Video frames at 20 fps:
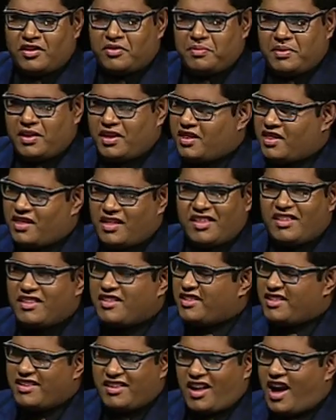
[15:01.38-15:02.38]
2
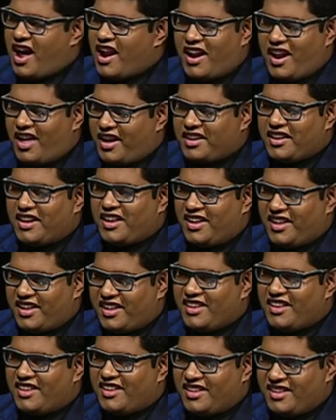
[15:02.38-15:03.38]
kilometers, exactly,
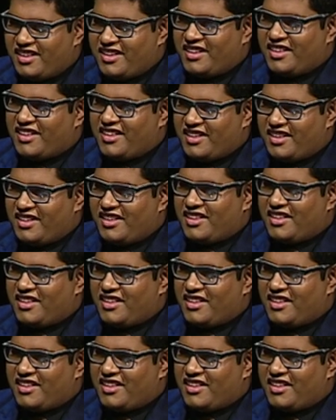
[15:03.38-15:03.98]
exactly.